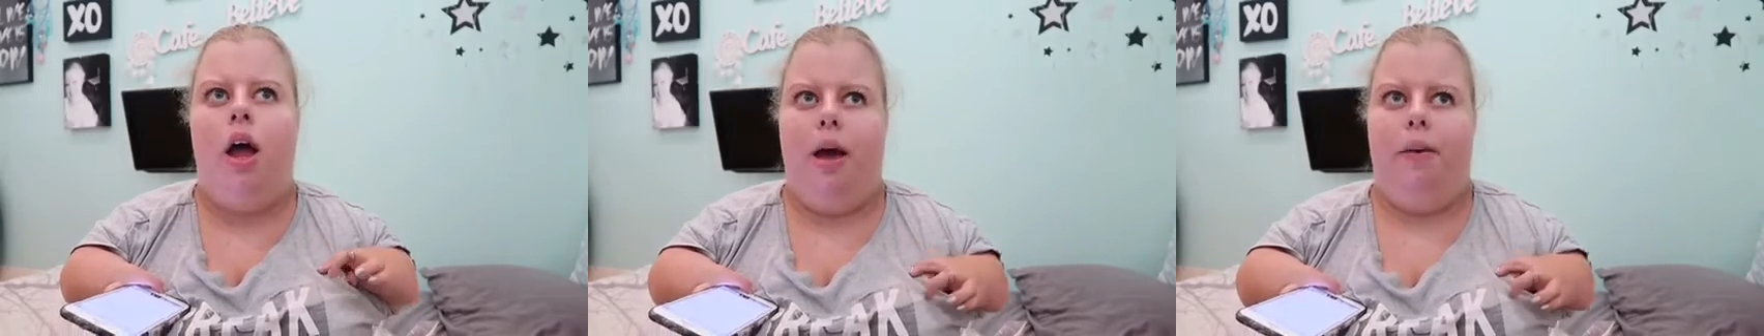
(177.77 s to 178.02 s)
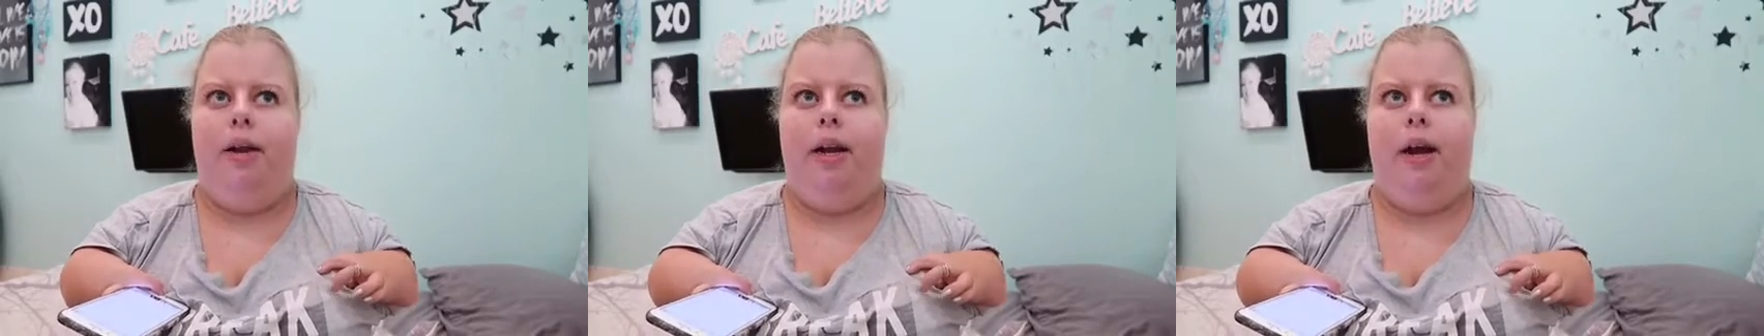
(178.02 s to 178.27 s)

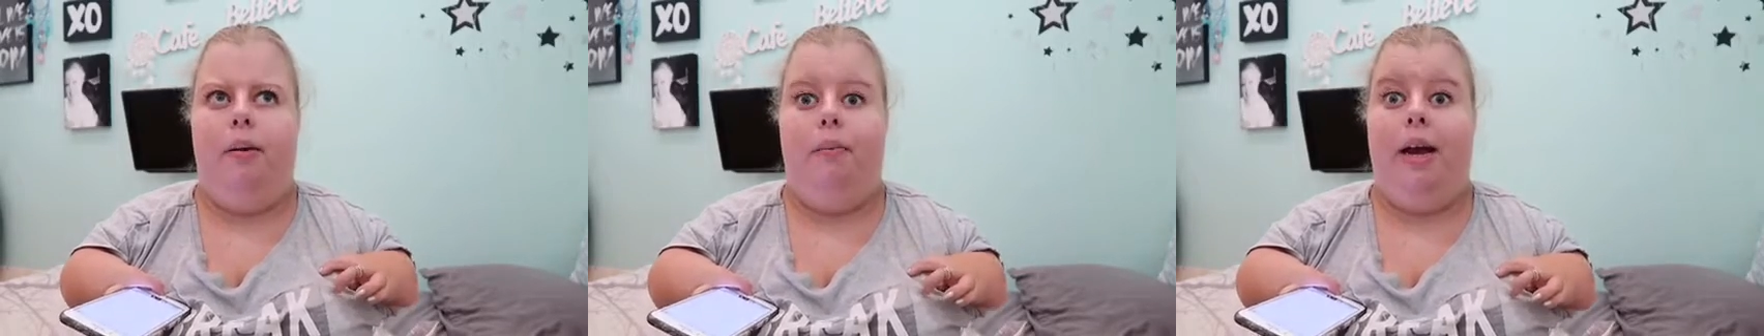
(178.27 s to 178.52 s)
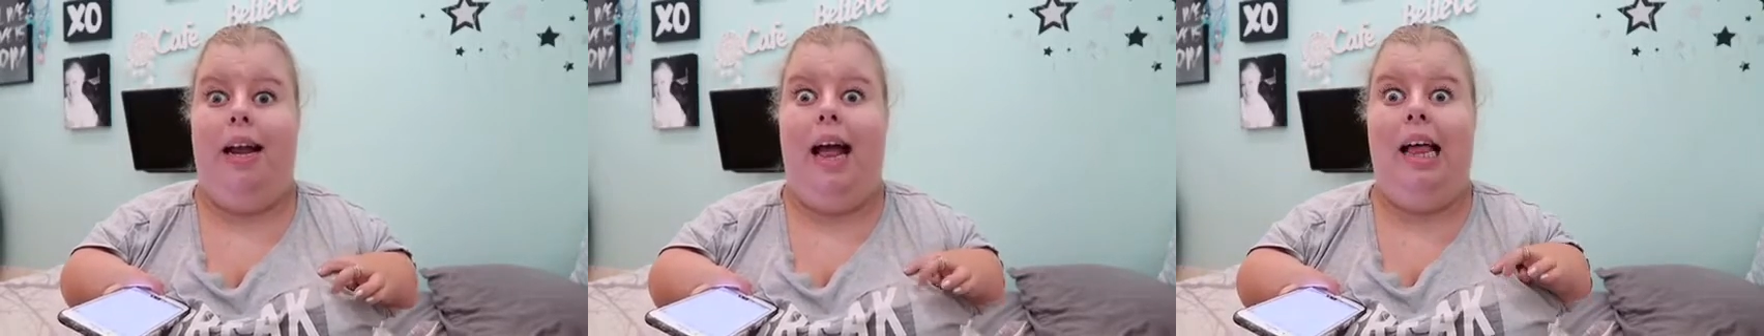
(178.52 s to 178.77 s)

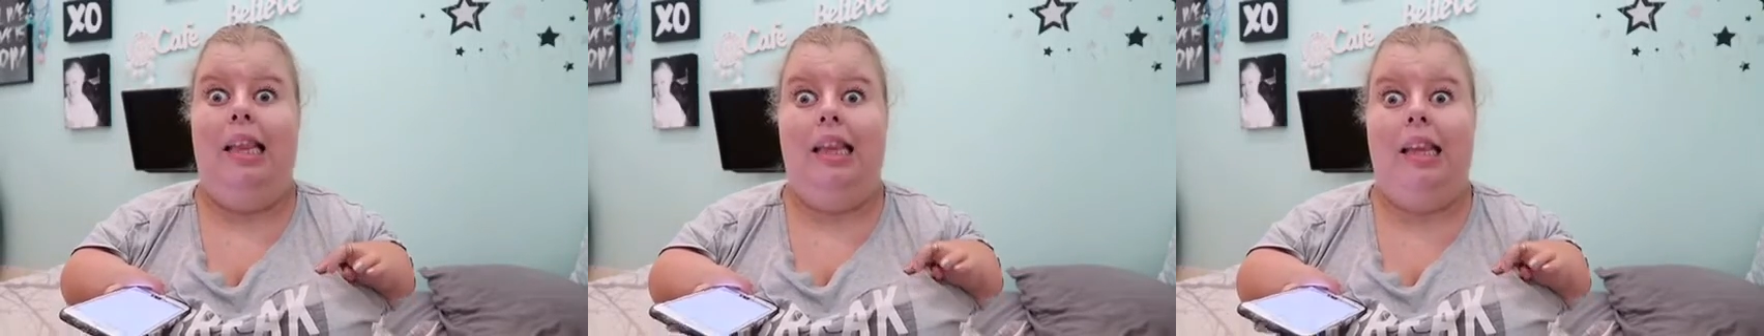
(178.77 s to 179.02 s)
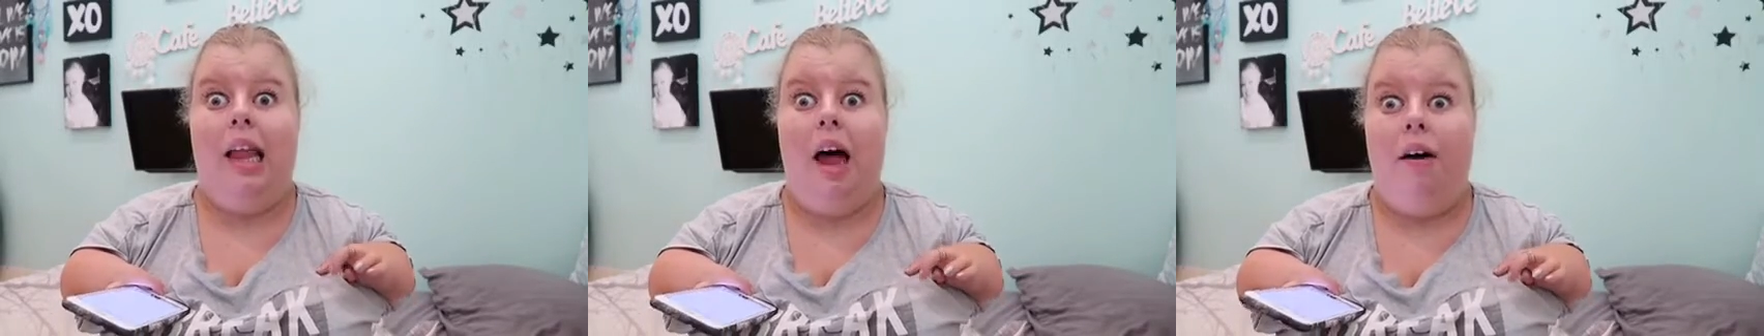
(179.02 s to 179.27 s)
Eminem and I
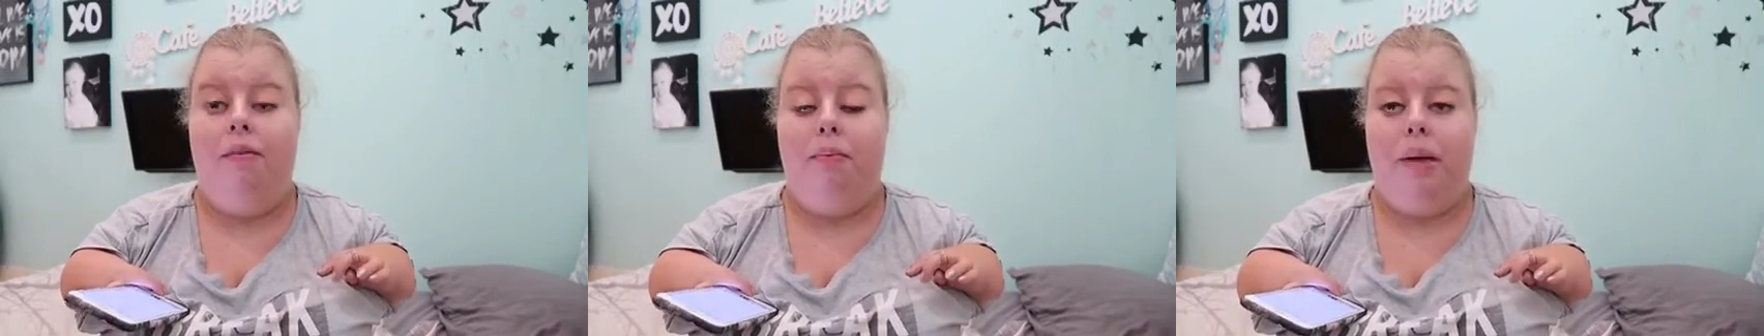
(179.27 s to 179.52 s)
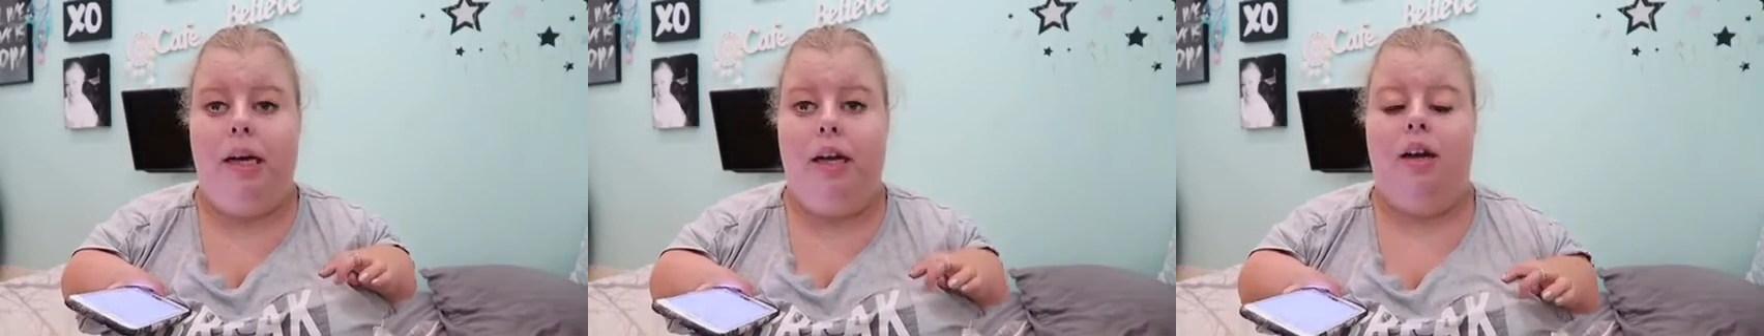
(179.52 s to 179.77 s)

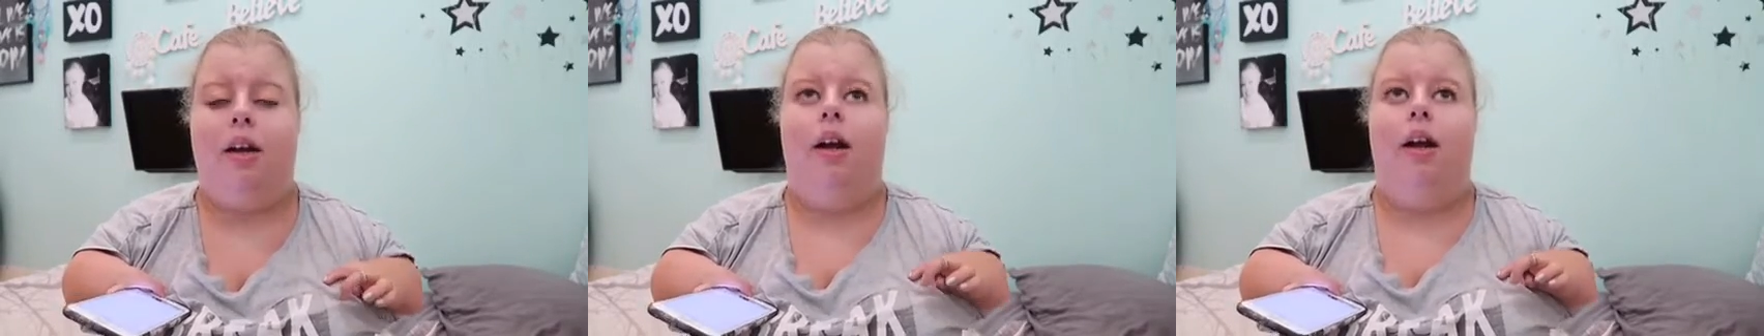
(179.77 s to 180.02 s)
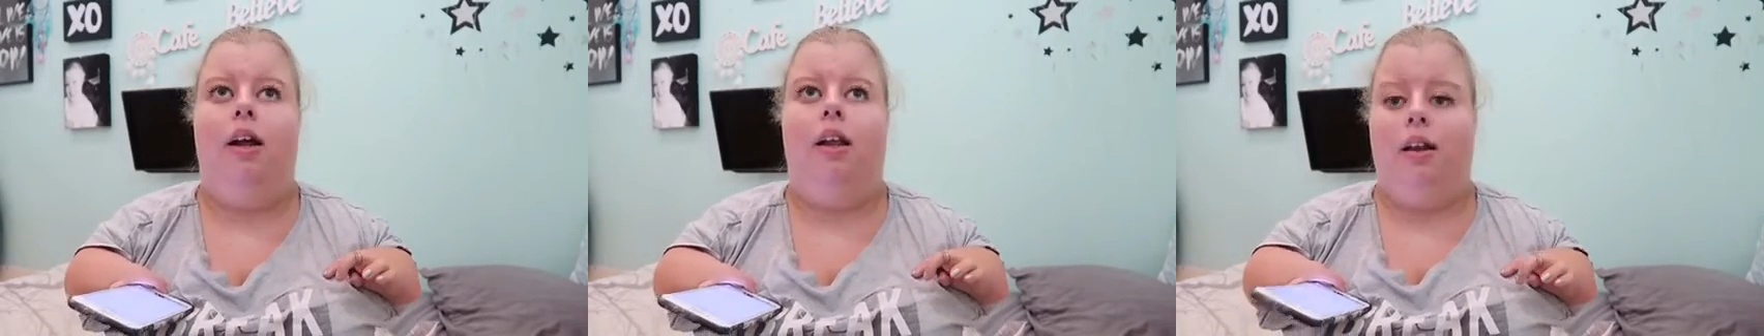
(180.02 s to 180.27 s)
love Pink
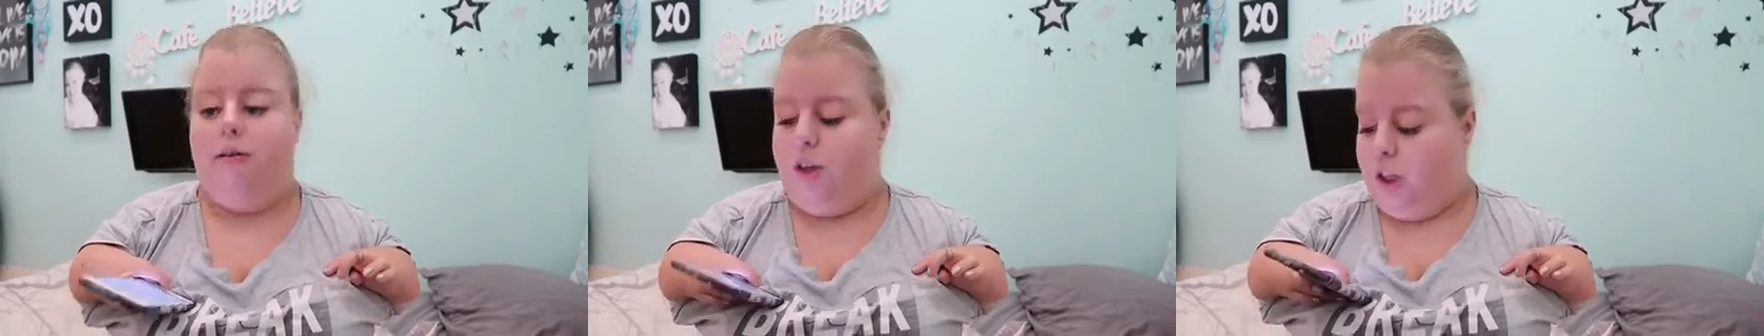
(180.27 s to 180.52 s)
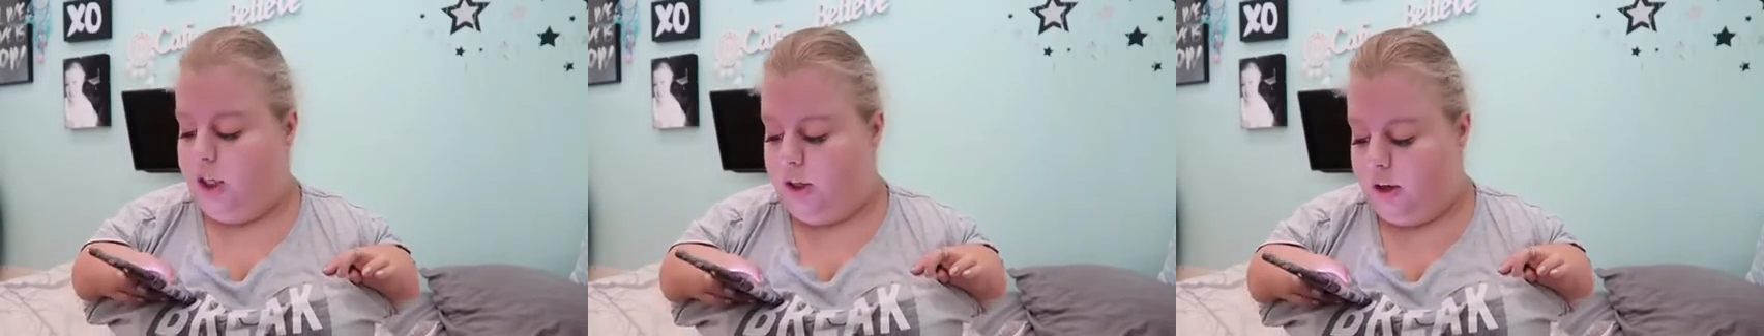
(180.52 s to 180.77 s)
and I love
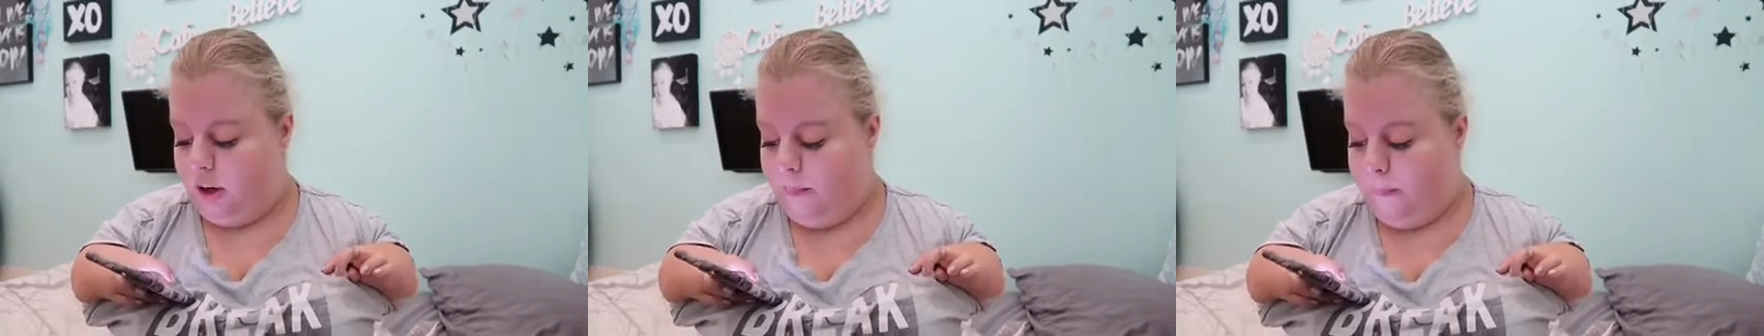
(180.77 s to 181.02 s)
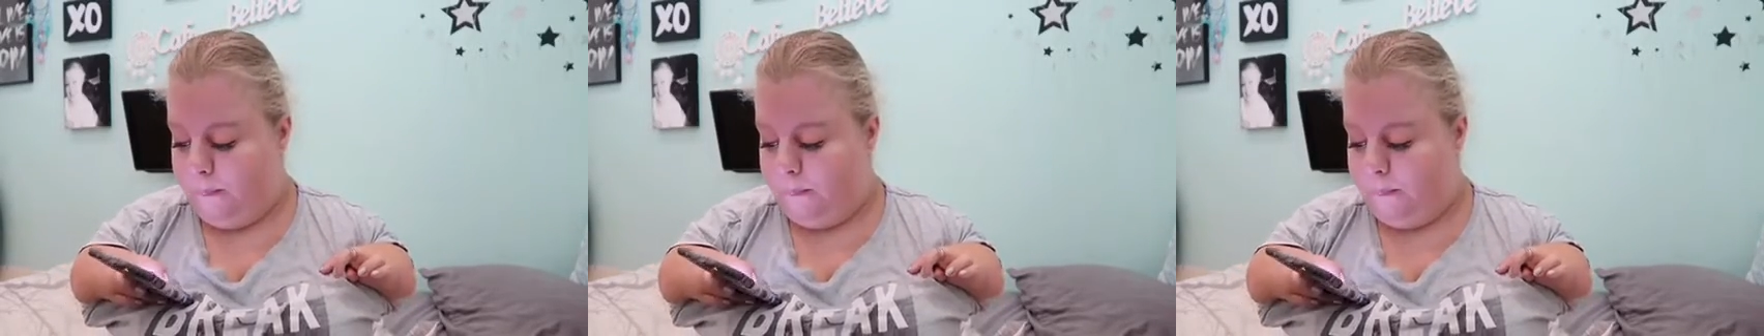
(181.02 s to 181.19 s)
Shakira.